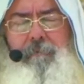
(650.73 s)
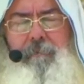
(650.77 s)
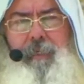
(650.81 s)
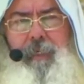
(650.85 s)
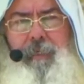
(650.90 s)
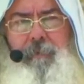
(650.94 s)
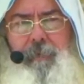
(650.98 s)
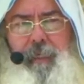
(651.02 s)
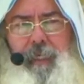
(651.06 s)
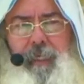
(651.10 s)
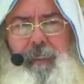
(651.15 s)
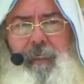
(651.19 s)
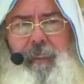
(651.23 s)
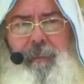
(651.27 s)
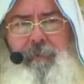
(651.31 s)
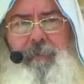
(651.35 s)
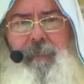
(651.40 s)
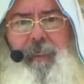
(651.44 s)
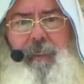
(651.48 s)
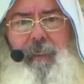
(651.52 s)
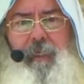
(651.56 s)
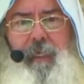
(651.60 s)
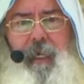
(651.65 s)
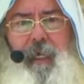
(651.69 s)
to be
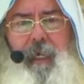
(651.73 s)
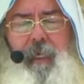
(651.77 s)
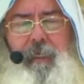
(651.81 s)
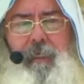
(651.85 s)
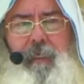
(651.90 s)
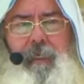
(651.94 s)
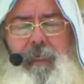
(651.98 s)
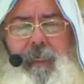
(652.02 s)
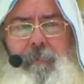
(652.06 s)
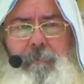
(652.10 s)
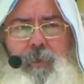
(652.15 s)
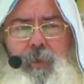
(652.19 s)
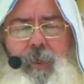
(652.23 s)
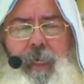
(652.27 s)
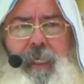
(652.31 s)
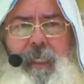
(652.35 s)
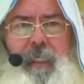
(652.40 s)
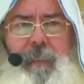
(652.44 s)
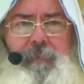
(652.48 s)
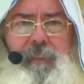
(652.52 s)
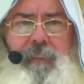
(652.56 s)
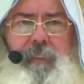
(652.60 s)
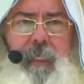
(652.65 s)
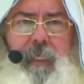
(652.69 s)
protected from the evil,
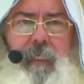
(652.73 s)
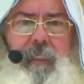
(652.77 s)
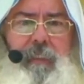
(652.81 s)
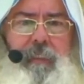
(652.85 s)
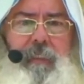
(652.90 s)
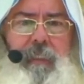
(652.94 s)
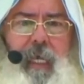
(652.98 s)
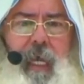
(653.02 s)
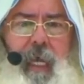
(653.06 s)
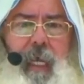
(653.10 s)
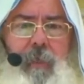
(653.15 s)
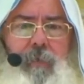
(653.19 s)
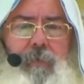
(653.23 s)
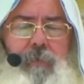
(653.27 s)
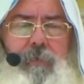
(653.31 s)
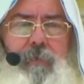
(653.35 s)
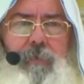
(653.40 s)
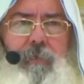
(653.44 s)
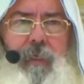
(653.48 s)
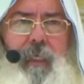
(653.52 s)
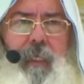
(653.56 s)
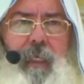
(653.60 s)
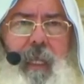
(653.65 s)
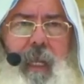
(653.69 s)
1,000 things,
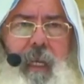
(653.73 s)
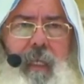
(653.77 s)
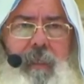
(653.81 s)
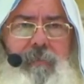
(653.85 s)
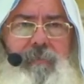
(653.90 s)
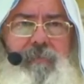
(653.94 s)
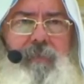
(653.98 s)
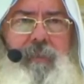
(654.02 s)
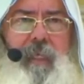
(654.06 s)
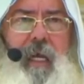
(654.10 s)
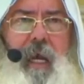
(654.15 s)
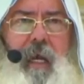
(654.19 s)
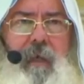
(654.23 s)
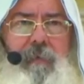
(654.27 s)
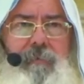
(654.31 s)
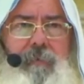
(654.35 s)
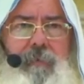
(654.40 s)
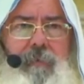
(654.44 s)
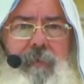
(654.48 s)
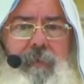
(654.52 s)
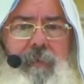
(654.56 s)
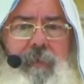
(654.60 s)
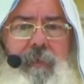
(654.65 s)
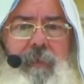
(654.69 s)
millions of
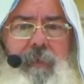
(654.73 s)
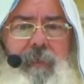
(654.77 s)
things.